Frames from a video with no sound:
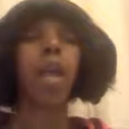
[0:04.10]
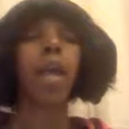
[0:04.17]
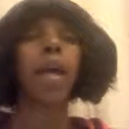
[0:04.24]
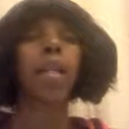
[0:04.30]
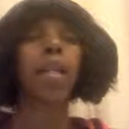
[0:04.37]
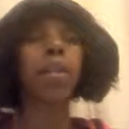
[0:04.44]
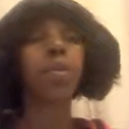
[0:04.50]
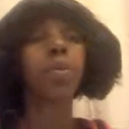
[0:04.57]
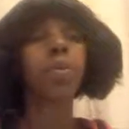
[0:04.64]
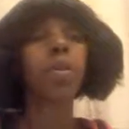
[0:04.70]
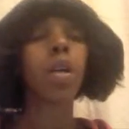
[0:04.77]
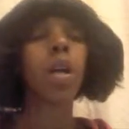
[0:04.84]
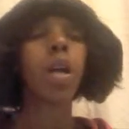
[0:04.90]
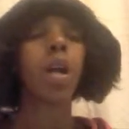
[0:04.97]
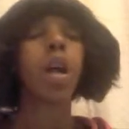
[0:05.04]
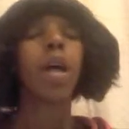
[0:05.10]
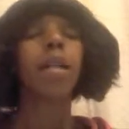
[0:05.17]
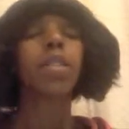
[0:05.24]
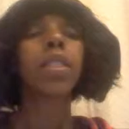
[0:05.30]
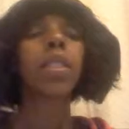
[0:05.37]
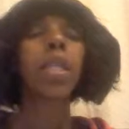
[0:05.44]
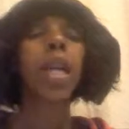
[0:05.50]
Hello.
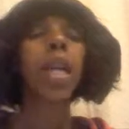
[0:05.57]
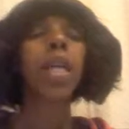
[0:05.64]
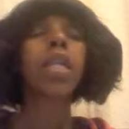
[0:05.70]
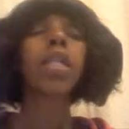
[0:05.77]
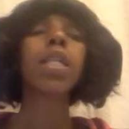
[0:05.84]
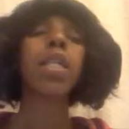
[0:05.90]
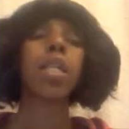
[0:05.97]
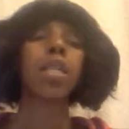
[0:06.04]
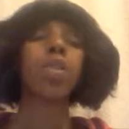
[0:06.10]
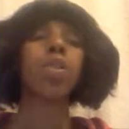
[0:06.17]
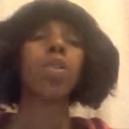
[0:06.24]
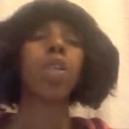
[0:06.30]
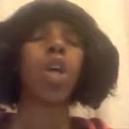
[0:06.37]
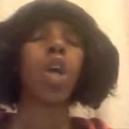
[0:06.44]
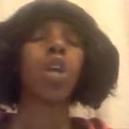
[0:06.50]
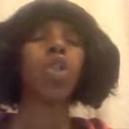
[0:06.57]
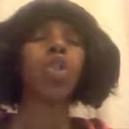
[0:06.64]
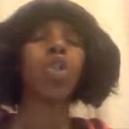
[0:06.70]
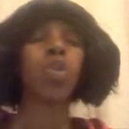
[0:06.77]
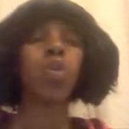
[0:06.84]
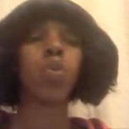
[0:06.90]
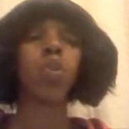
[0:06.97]
Today is
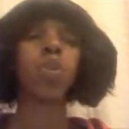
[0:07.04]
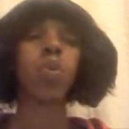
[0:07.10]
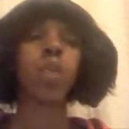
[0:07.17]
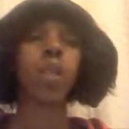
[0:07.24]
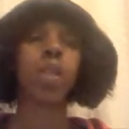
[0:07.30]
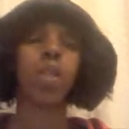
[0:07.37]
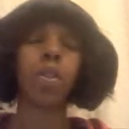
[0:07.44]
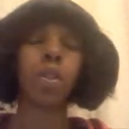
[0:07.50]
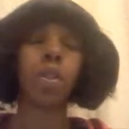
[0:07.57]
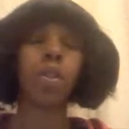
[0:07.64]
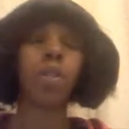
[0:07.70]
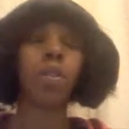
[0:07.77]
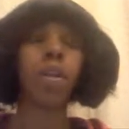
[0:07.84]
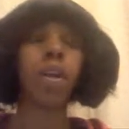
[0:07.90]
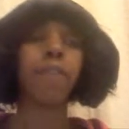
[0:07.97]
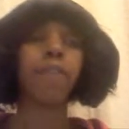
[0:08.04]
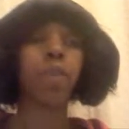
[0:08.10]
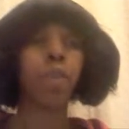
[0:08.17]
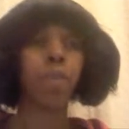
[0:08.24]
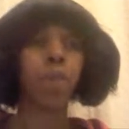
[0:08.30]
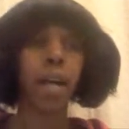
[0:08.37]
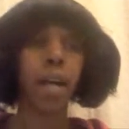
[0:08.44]
June the 23rd of
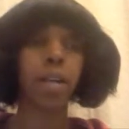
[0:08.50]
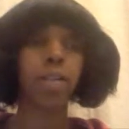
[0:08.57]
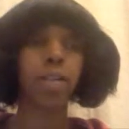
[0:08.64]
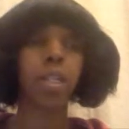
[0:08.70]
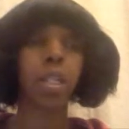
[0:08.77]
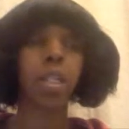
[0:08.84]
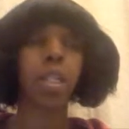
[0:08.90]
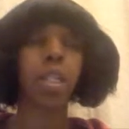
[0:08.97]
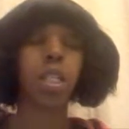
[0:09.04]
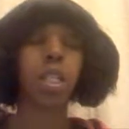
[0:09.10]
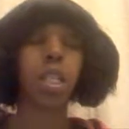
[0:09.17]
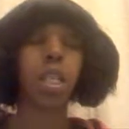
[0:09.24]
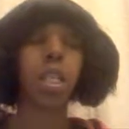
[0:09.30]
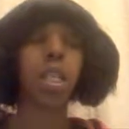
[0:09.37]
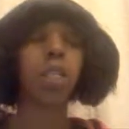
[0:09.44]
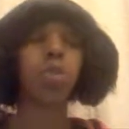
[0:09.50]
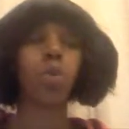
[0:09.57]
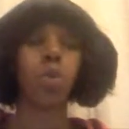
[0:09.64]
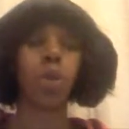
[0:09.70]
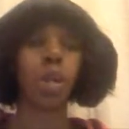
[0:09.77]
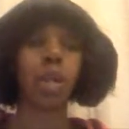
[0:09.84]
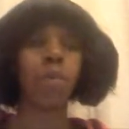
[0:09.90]

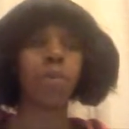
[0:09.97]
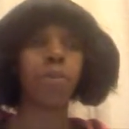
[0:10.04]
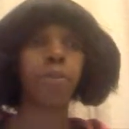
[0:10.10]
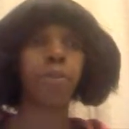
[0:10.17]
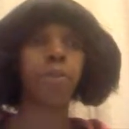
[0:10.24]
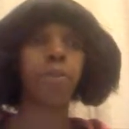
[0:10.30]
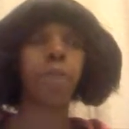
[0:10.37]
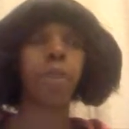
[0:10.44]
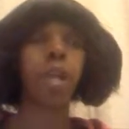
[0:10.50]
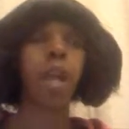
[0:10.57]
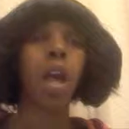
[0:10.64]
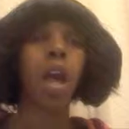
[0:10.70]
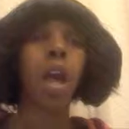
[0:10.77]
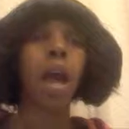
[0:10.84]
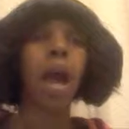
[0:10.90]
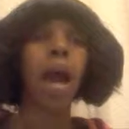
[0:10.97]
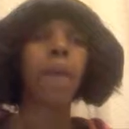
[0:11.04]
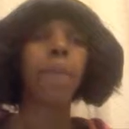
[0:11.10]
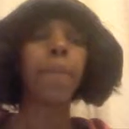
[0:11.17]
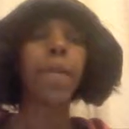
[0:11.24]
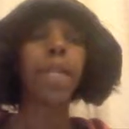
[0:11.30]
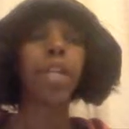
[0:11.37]
2012. I'm
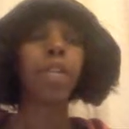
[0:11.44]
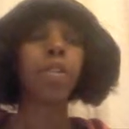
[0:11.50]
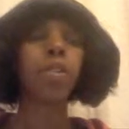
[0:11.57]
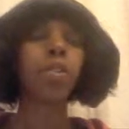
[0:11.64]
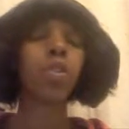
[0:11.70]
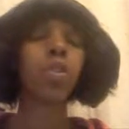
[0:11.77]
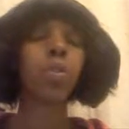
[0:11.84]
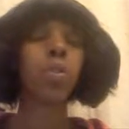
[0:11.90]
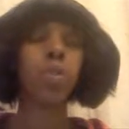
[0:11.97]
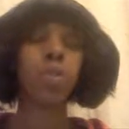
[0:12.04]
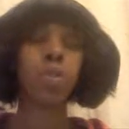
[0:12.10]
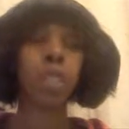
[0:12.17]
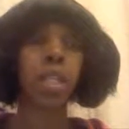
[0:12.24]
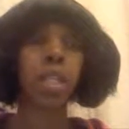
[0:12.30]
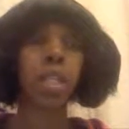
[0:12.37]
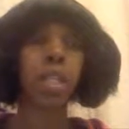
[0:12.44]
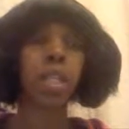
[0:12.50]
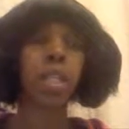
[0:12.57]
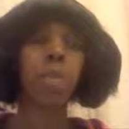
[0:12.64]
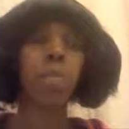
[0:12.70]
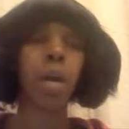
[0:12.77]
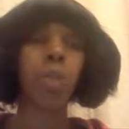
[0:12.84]
here to present
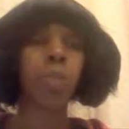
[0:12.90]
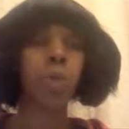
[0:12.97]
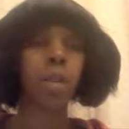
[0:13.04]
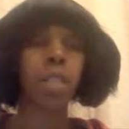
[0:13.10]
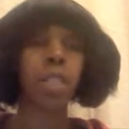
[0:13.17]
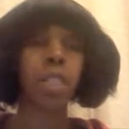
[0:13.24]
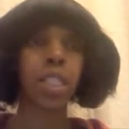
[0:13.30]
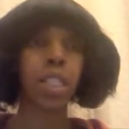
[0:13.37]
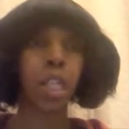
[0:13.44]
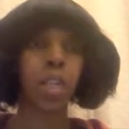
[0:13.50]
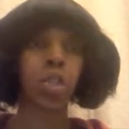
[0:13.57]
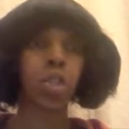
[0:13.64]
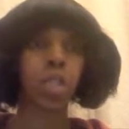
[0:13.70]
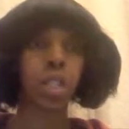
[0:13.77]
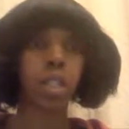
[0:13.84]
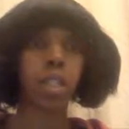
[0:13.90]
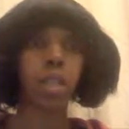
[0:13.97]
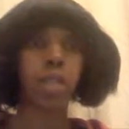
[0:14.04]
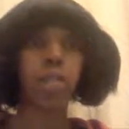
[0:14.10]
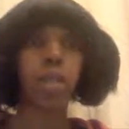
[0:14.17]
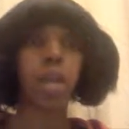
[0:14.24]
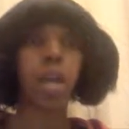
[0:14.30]
my presentation.
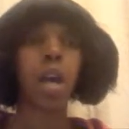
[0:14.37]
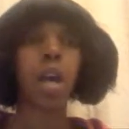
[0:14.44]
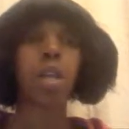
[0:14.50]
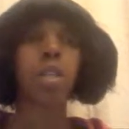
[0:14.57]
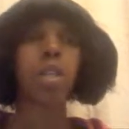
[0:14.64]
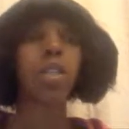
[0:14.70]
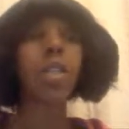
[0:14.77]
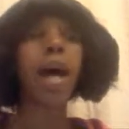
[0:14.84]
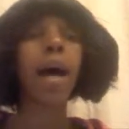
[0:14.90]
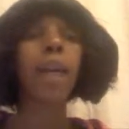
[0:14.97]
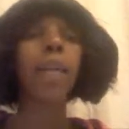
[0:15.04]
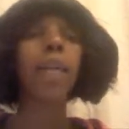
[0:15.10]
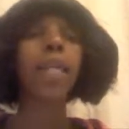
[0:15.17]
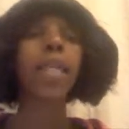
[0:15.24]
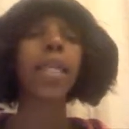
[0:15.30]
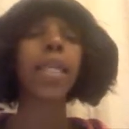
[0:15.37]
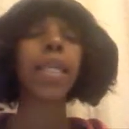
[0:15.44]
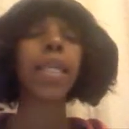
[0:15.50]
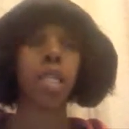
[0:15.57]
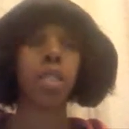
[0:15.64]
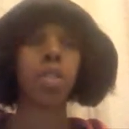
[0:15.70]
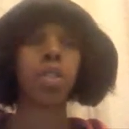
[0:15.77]
The topic
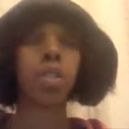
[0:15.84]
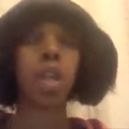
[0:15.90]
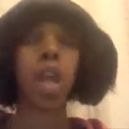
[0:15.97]
is